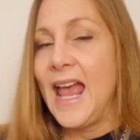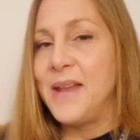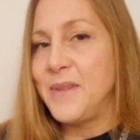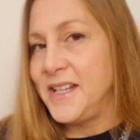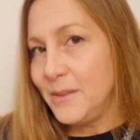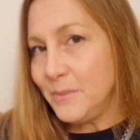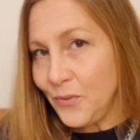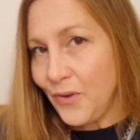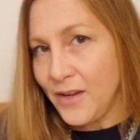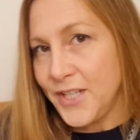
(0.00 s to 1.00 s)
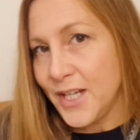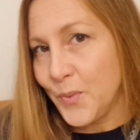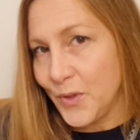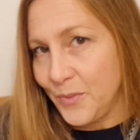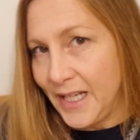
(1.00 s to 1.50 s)
And my number 5
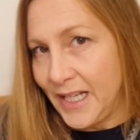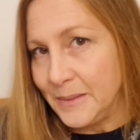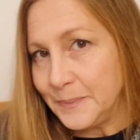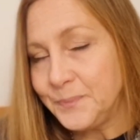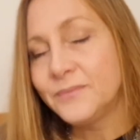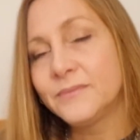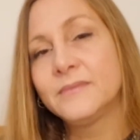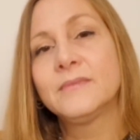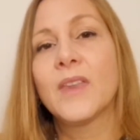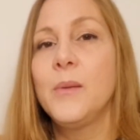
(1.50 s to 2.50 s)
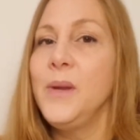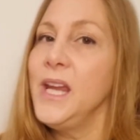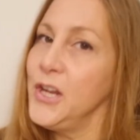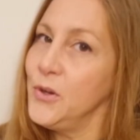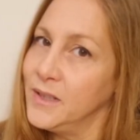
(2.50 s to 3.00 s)
tip would be
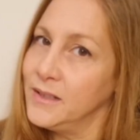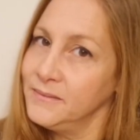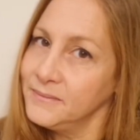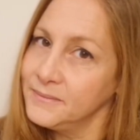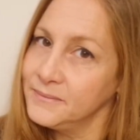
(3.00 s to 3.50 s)
human.